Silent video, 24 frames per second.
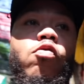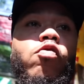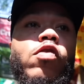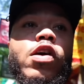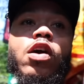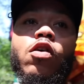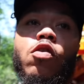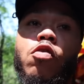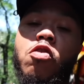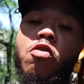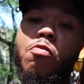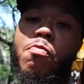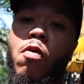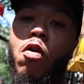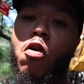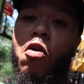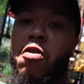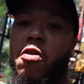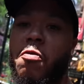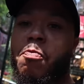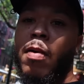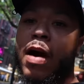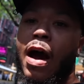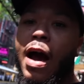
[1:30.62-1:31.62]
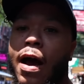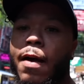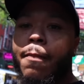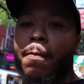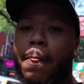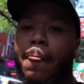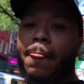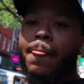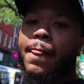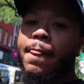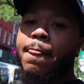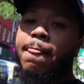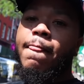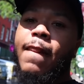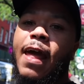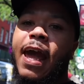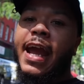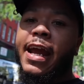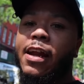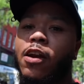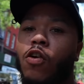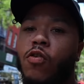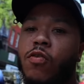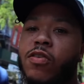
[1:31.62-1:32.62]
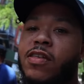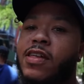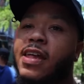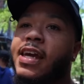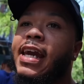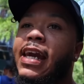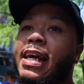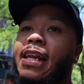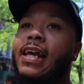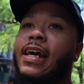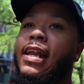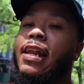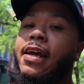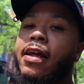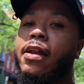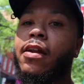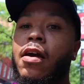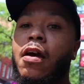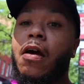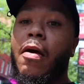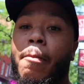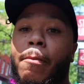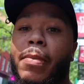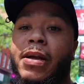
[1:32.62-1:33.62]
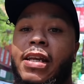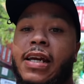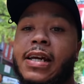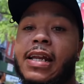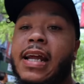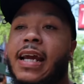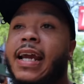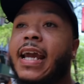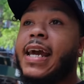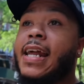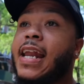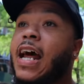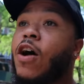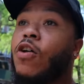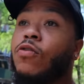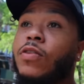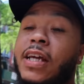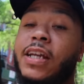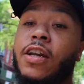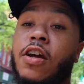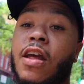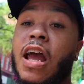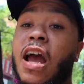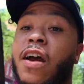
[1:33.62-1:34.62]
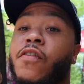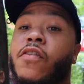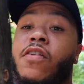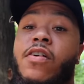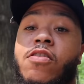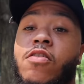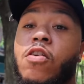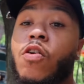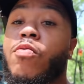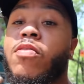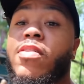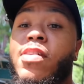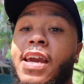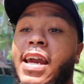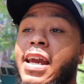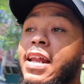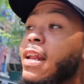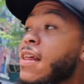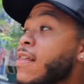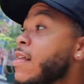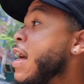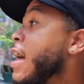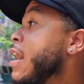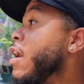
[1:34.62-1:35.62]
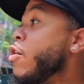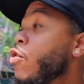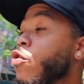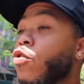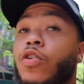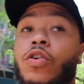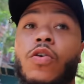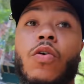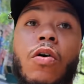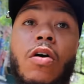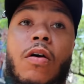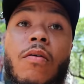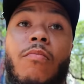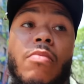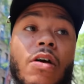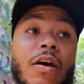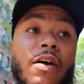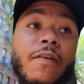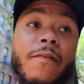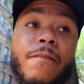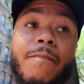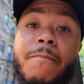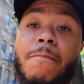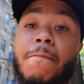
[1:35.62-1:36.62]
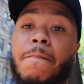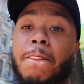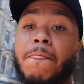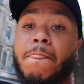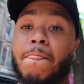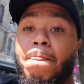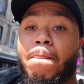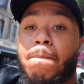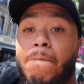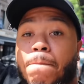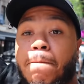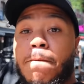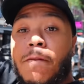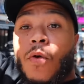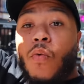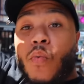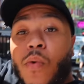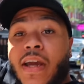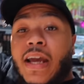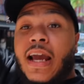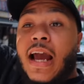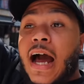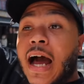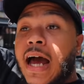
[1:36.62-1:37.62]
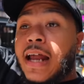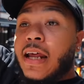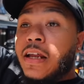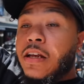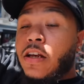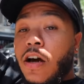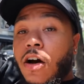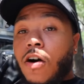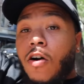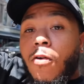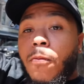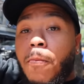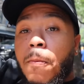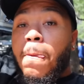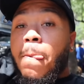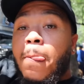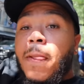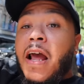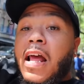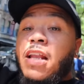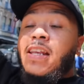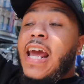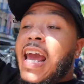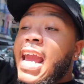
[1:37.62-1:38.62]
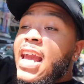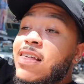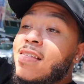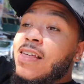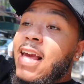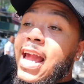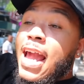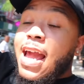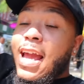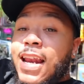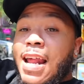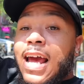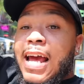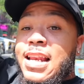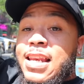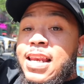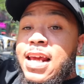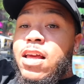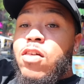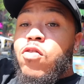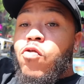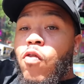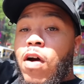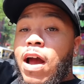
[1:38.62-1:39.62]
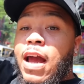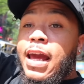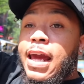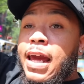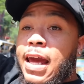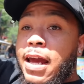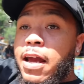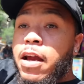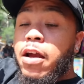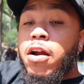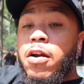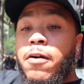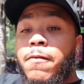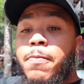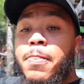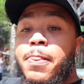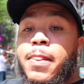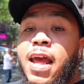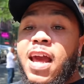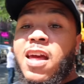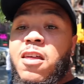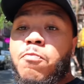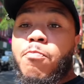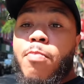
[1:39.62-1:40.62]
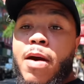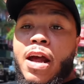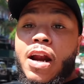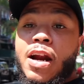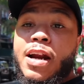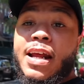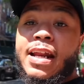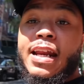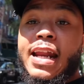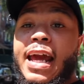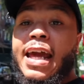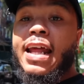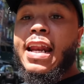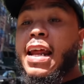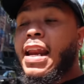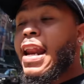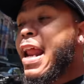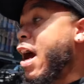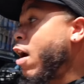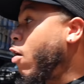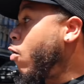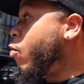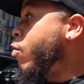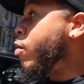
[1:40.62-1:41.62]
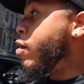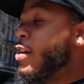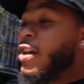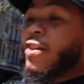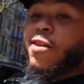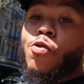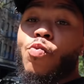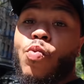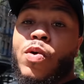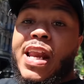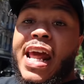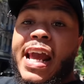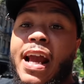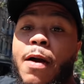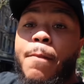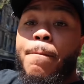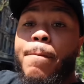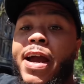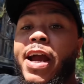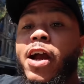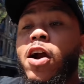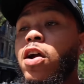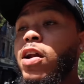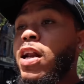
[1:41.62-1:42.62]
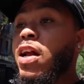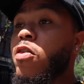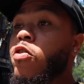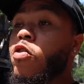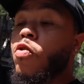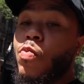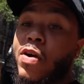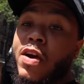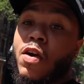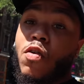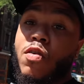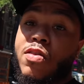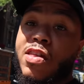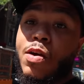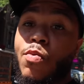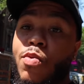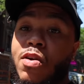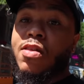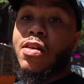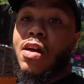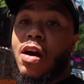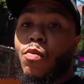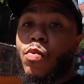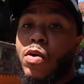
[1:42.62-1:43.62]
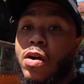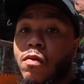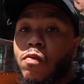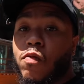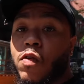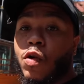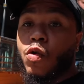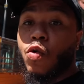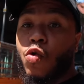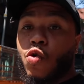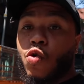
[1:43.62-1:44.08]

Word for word: real small spot. Ain't no seating in it. But then again, I don't think there ever is no seating inside of New York, bro. We got it though. They saying that this right here is better than In-N-Out. This is what they comparing it to. We gonna see what's up with it real